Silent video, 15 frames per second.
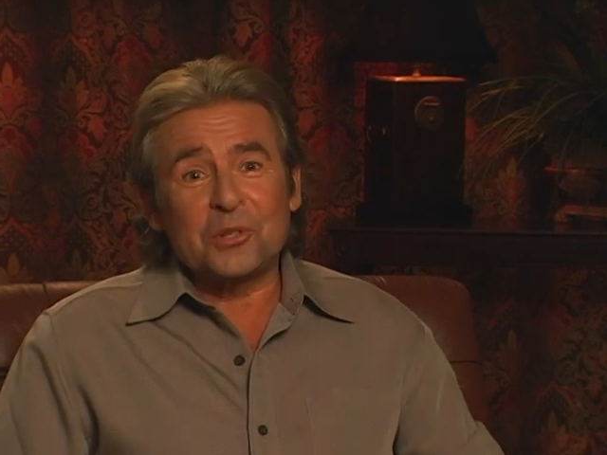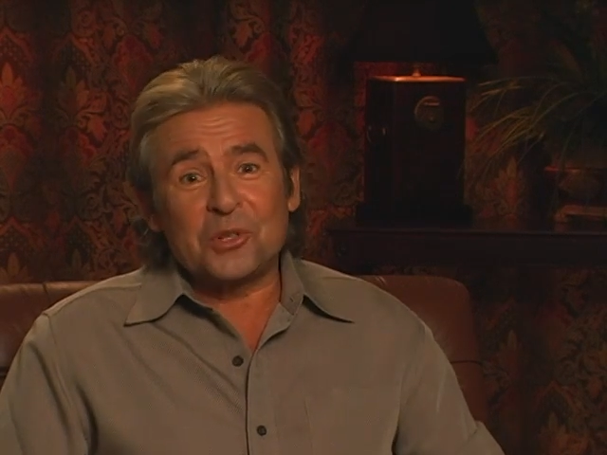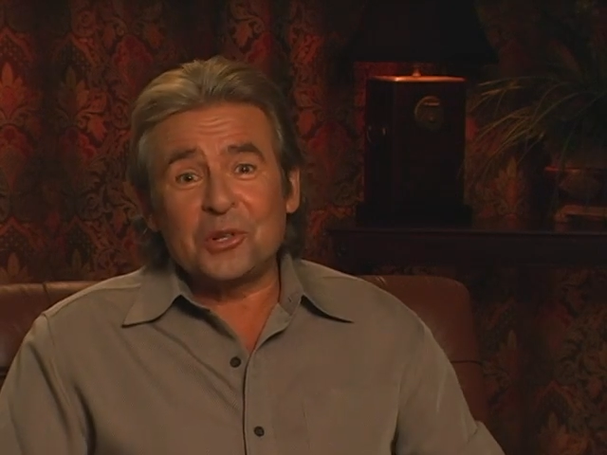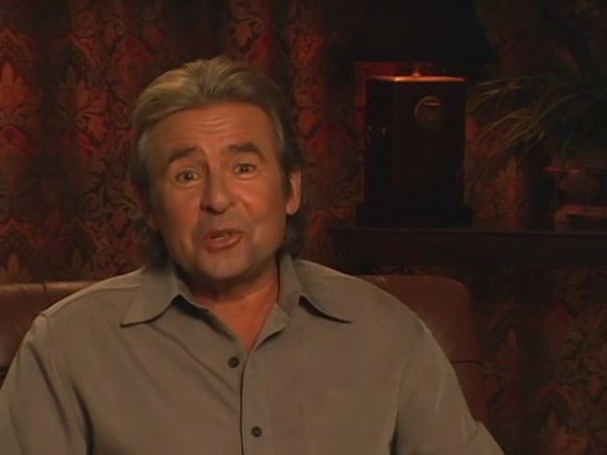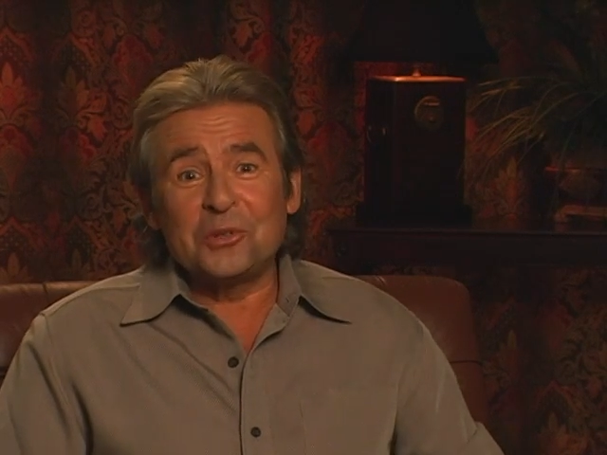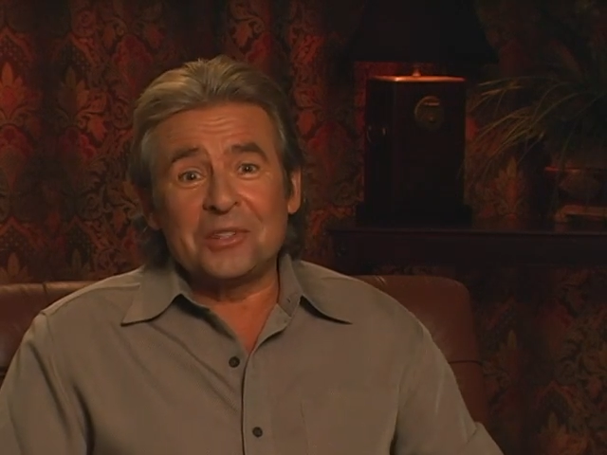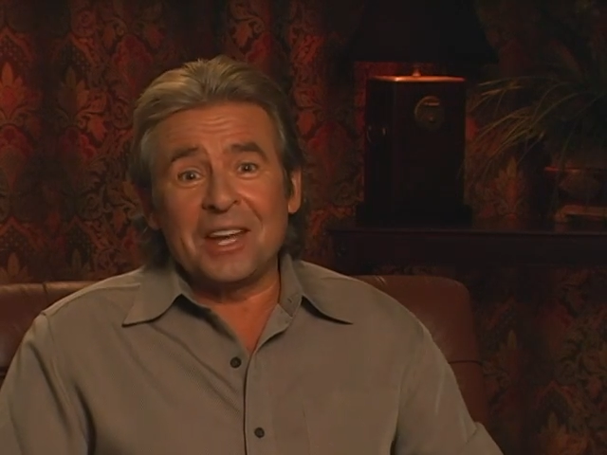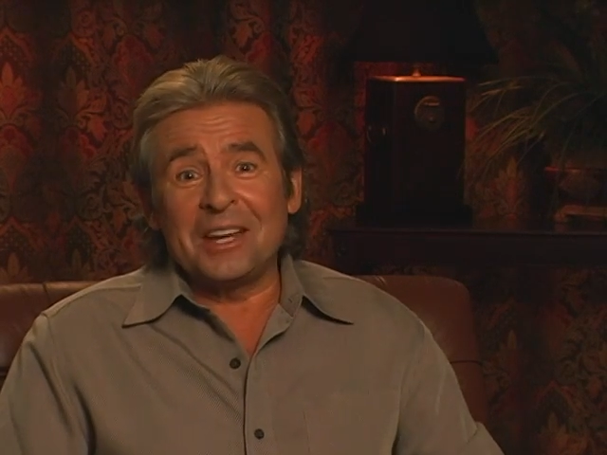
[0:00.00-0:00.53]

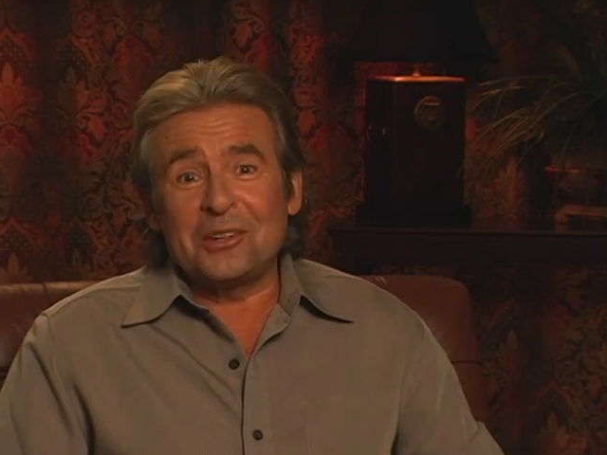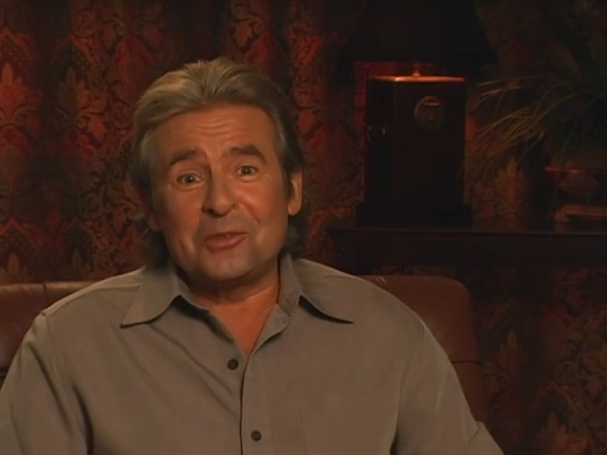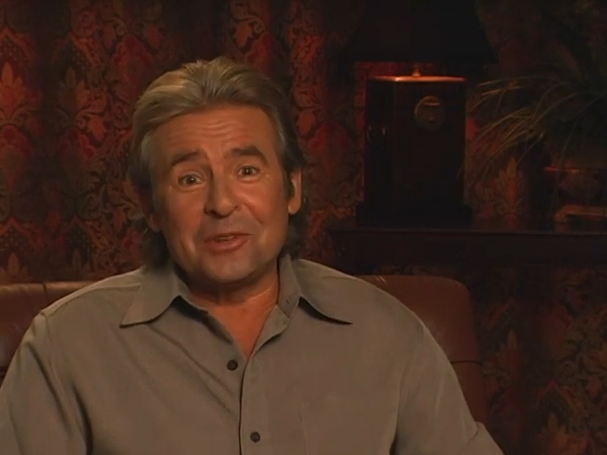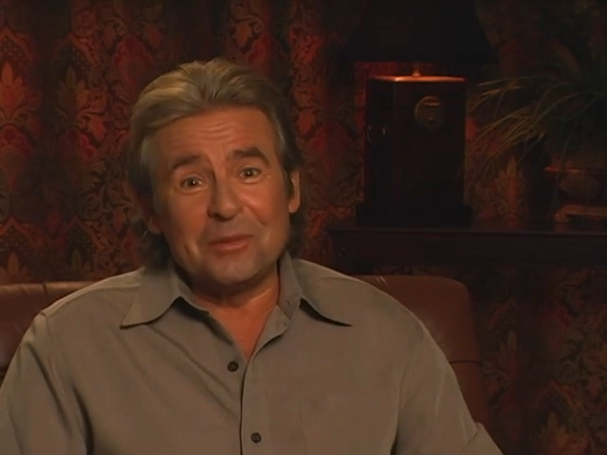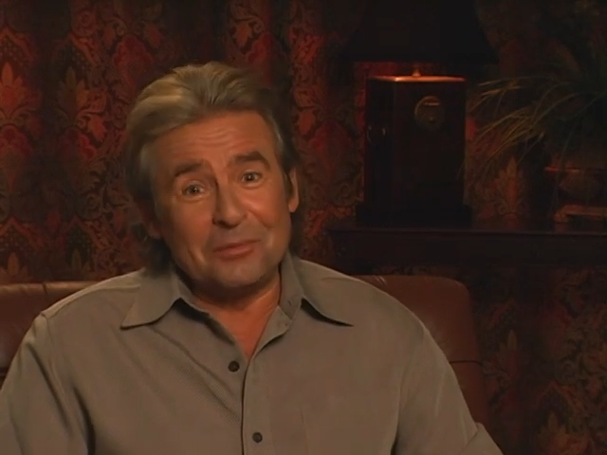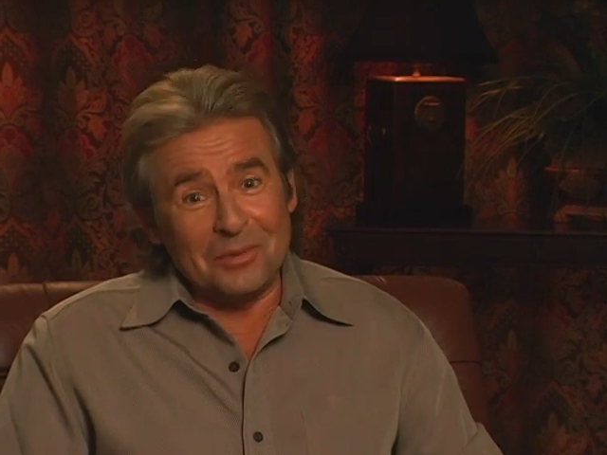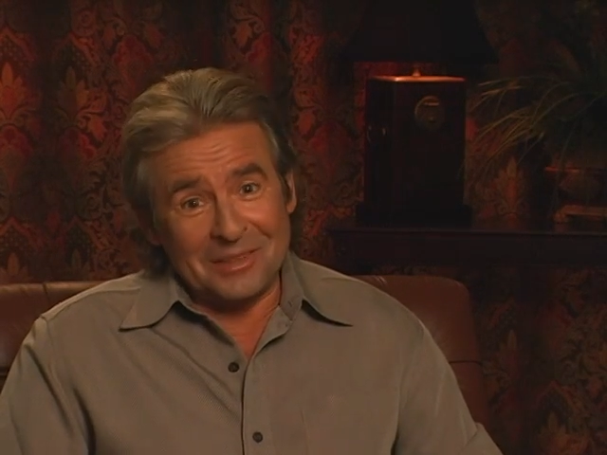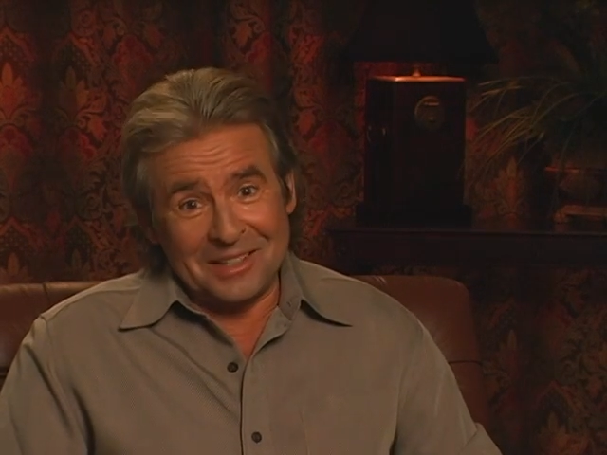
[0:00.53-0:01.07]
true
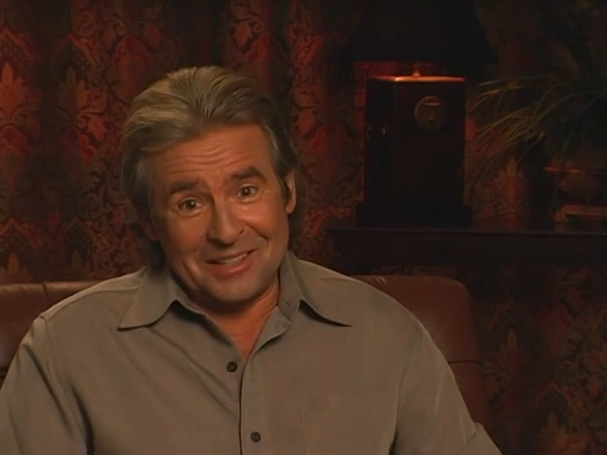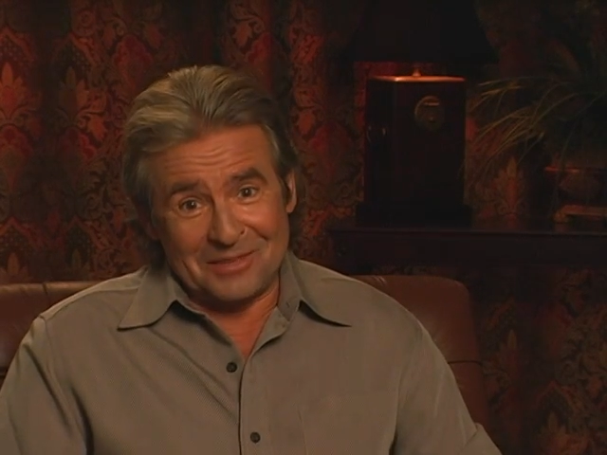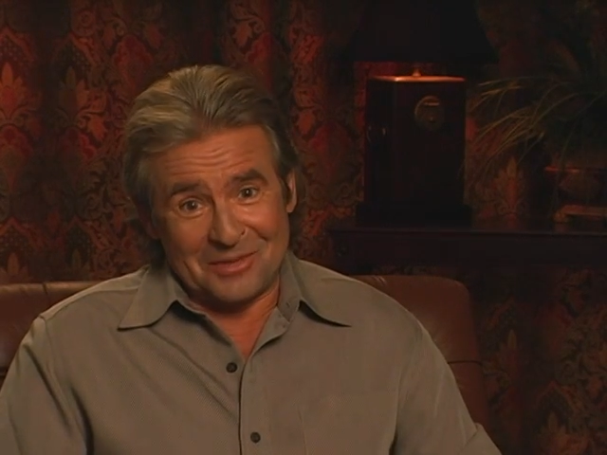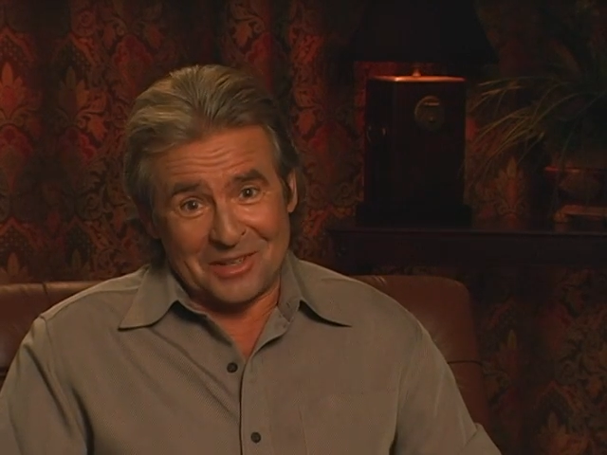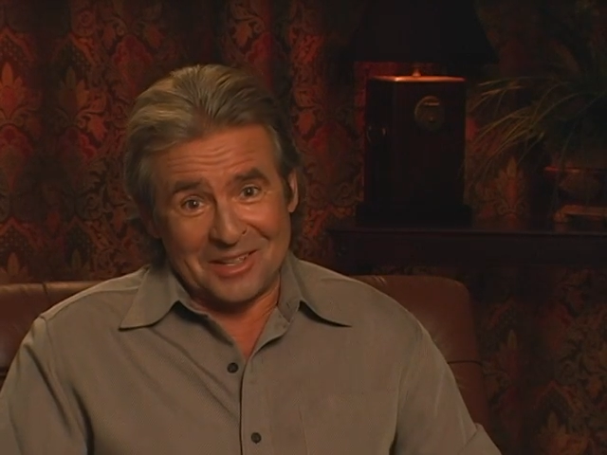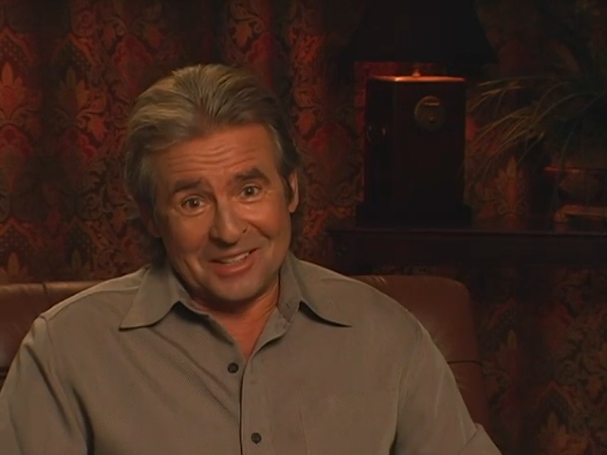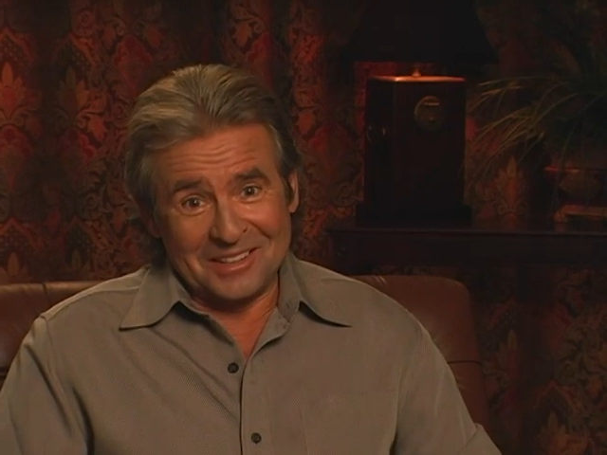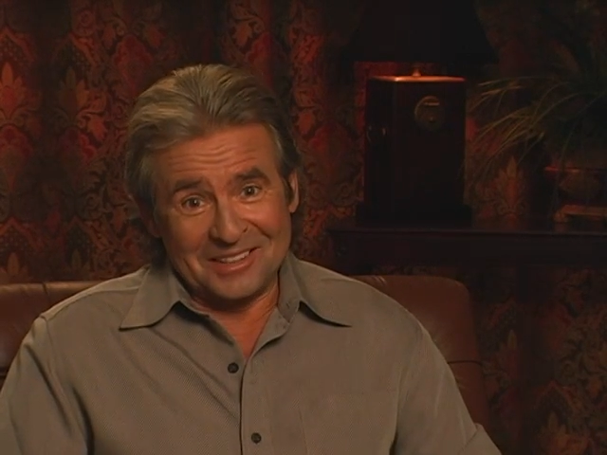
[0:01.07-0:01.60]
daydream believer.